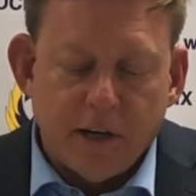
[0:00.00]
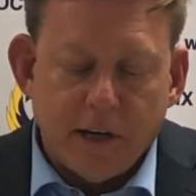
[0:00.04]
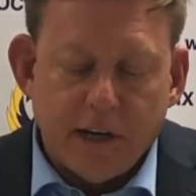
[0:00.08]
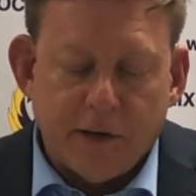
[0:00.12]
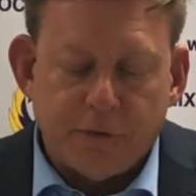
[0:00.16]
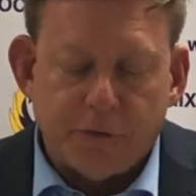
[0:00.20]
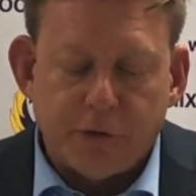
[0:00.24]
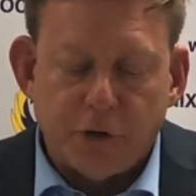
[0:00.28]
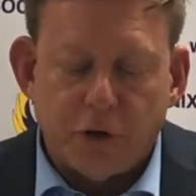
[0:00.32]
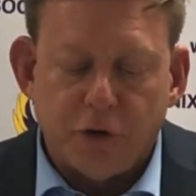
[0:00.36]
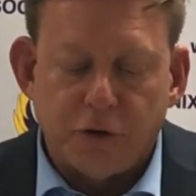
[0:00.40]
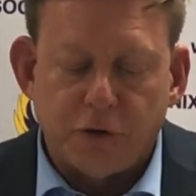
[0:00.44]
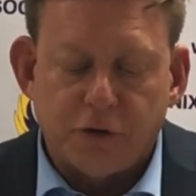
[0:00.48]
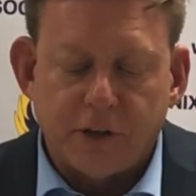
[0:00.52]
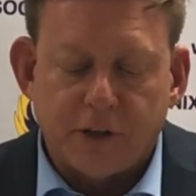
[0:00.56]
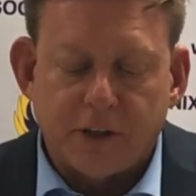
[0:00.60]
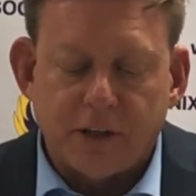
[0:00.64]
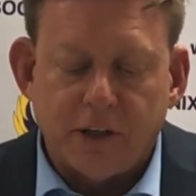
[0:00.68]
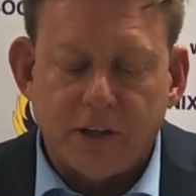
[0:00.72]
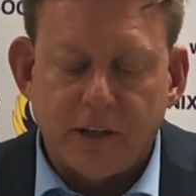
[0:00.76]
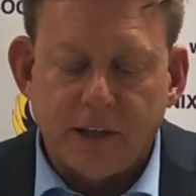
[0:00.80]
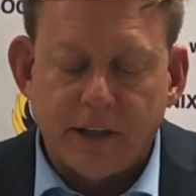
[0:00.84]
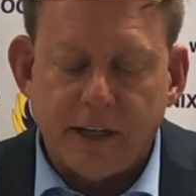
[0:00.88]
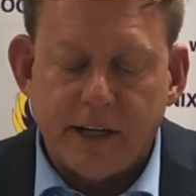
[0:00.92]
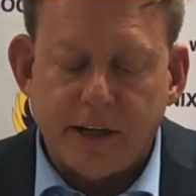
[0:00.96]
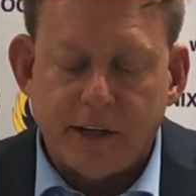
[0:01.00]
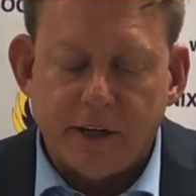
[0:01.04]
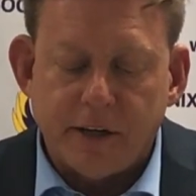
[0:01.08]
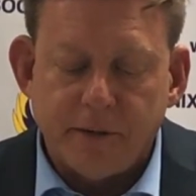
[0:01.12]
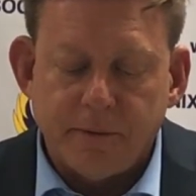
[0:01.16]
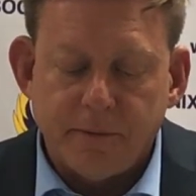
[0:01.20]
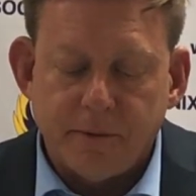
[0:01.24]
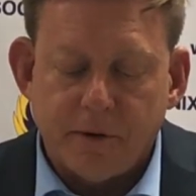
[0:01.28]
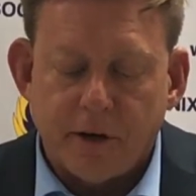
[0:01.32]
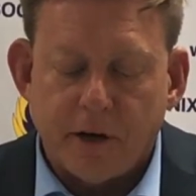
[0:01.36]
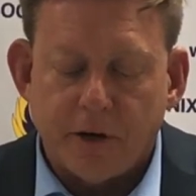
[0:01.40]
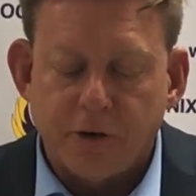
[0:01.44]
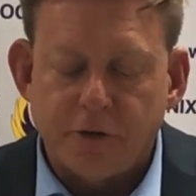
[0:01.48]
If there is a
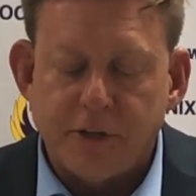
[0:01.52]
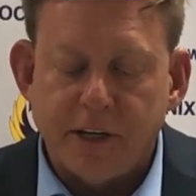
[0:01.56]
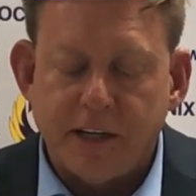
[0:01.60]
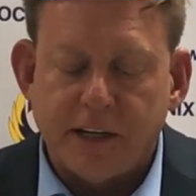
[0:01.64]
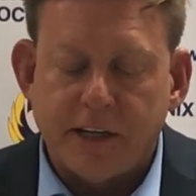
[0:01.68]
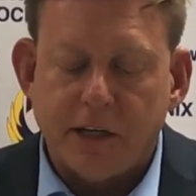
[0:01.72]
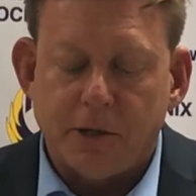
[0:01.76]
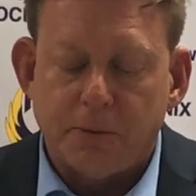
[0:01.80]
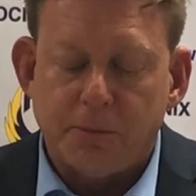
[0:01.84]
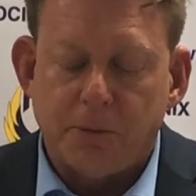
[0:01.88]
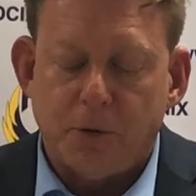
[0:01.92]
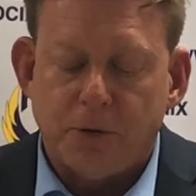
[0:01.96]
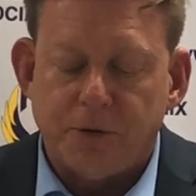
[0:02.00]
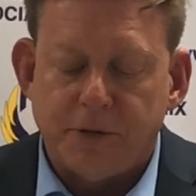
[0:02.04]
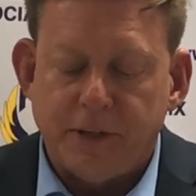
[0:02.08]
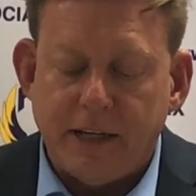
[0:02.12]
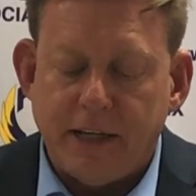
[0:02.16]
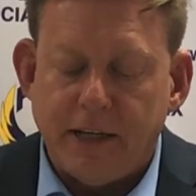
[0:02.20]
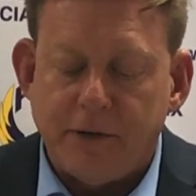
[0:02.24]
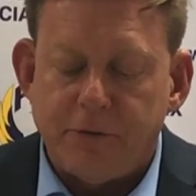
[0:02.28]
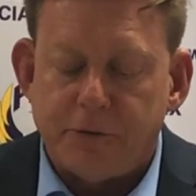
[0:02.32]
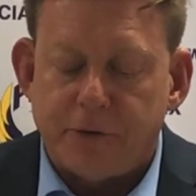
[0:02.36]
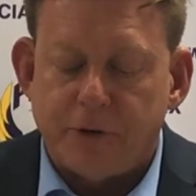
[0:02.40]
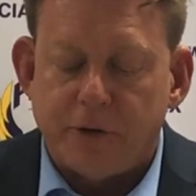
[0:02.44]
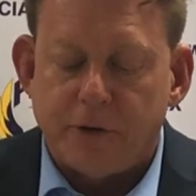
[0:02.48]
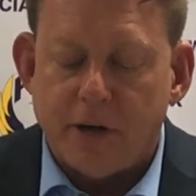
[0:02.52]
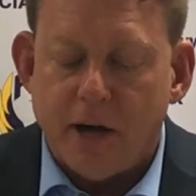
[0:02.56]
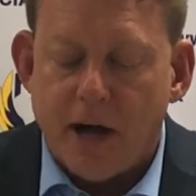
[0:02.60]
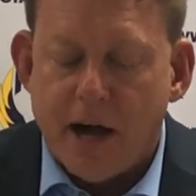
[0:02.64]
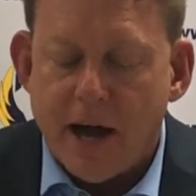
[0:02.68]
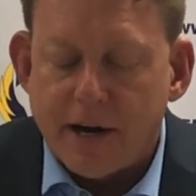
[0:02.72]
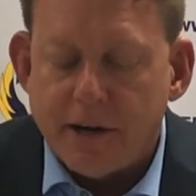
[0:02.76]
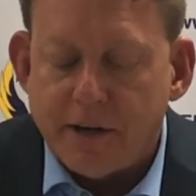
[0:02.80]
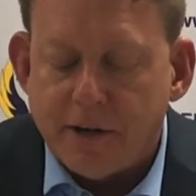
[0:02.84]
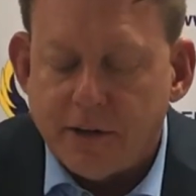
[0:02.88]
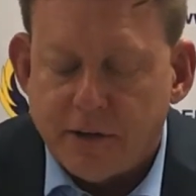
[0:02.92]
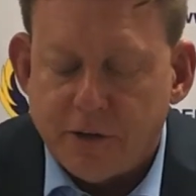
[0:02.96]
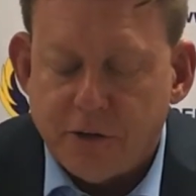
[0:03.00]
clear, articulable need for an
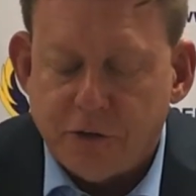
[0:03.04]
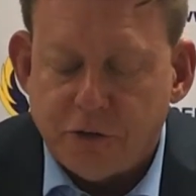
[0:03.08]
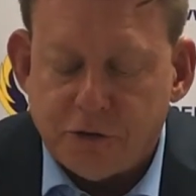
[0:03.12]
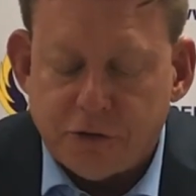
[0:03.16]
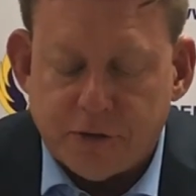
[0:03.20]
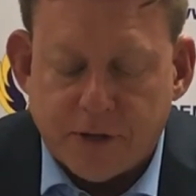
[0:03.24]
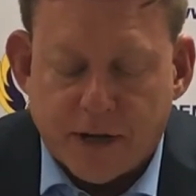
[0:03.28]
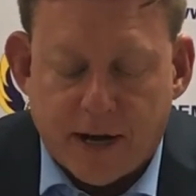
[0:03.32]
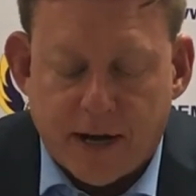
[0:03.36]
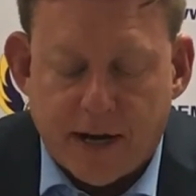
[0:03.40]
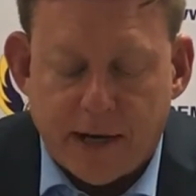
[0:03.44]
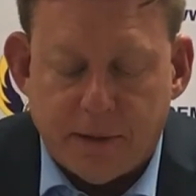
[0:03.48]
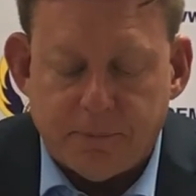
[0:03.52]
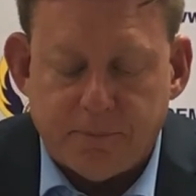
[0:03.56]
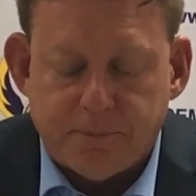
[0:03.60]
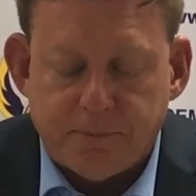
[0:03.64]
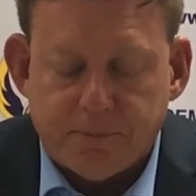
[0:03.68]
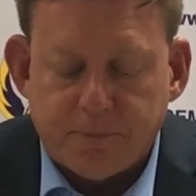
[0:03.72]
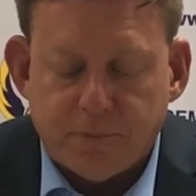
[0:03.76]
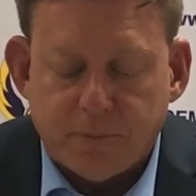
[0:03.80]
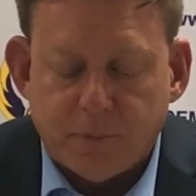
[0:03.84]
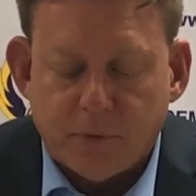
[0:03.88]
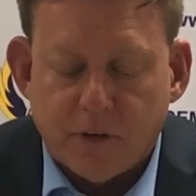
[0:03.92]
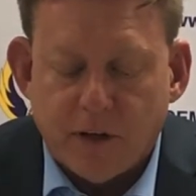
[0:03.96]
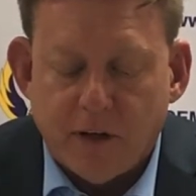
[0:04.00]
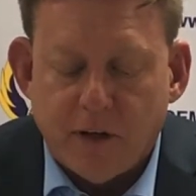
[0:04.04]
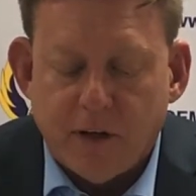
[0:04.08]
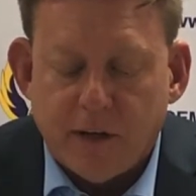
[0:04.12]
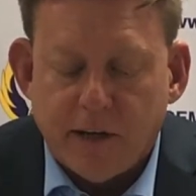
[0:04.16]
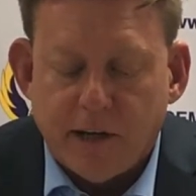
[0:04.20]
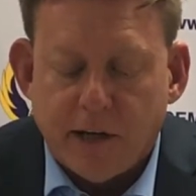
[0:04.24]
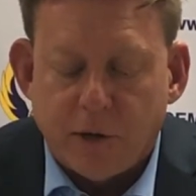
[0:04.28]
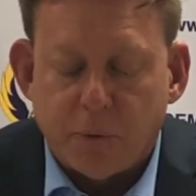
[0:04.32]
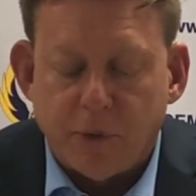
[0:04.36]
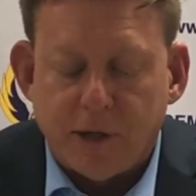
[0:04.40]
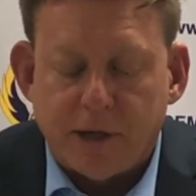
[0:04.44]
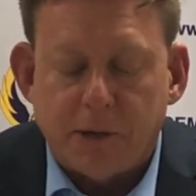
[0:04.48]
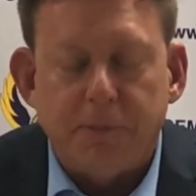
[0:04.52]
audit of this type,
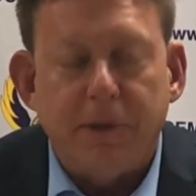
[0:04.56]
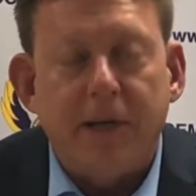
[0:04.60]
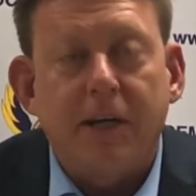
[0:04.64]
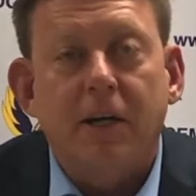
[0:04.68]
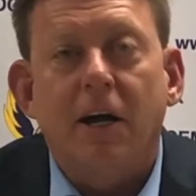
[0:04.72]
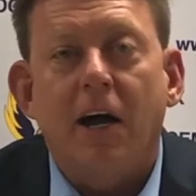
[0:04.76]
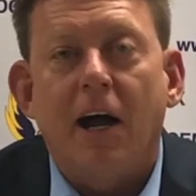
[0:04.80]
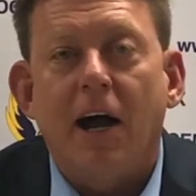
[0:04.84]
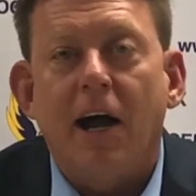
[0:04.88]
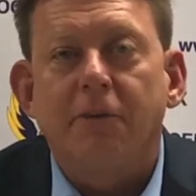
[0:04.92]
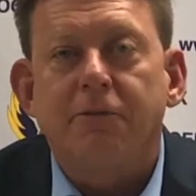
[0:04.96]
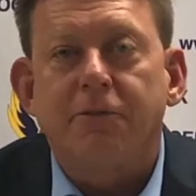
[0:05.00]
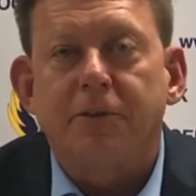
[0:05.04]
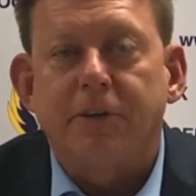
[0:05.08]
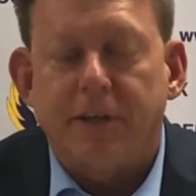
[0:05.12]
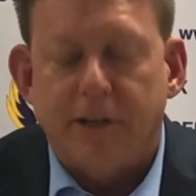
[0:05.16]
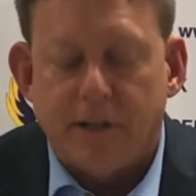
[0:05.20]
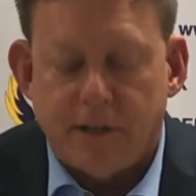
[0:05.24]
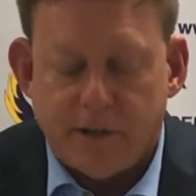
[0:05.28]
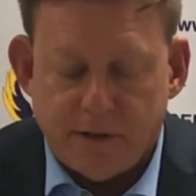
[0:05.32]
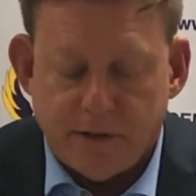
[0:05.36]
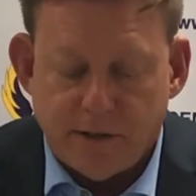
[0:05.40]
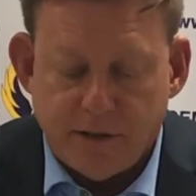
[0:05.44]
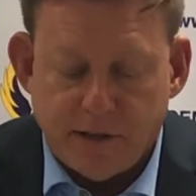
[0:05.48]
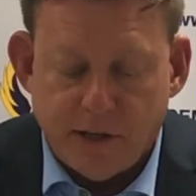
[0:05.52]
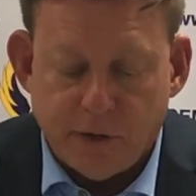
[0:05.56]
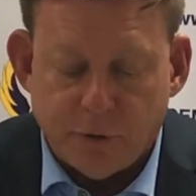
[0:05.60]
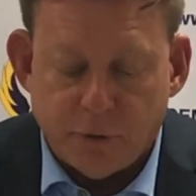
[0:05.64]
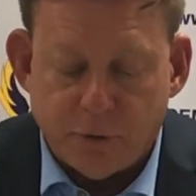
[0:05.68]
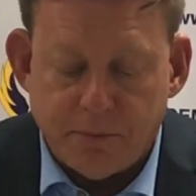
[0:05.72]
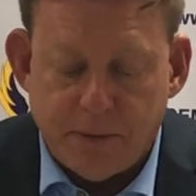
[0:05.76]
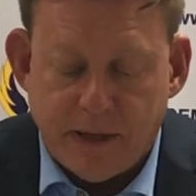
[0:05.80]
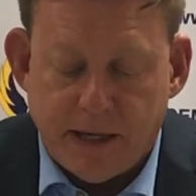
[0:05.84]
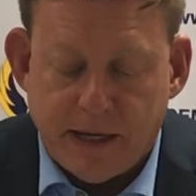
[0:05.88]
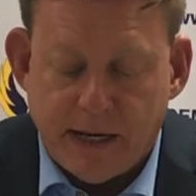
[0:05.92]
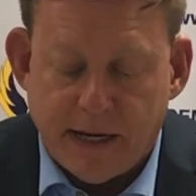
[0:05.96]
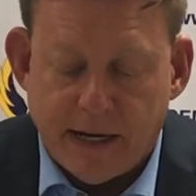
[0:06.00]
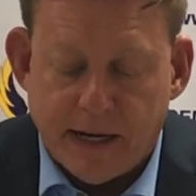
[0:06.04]
and we can be confident it would
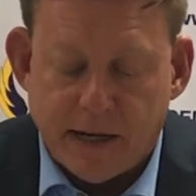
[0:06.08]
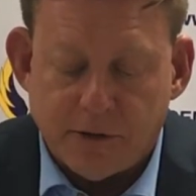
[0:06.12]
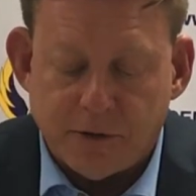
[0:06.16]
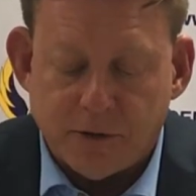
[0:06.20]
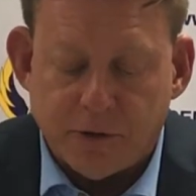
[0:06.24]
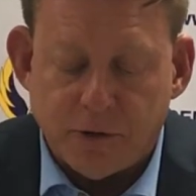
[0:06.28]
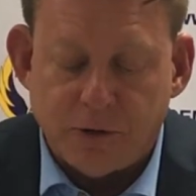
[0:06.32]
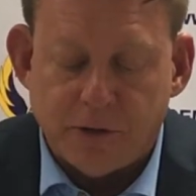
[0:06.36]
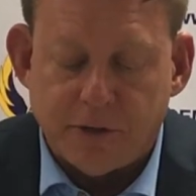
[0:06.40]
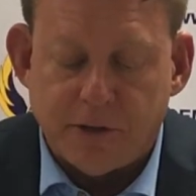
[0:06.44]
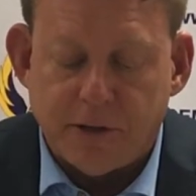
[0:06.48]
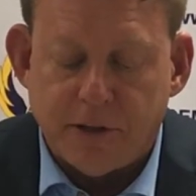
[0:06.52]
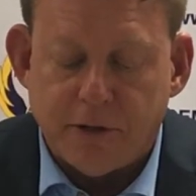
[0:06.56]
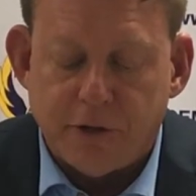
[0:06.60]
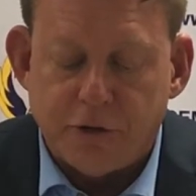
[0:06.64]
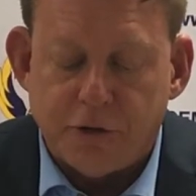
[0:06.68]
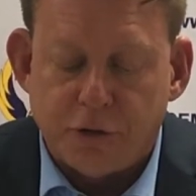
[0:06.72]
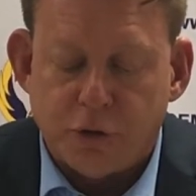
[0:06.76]
be handled in a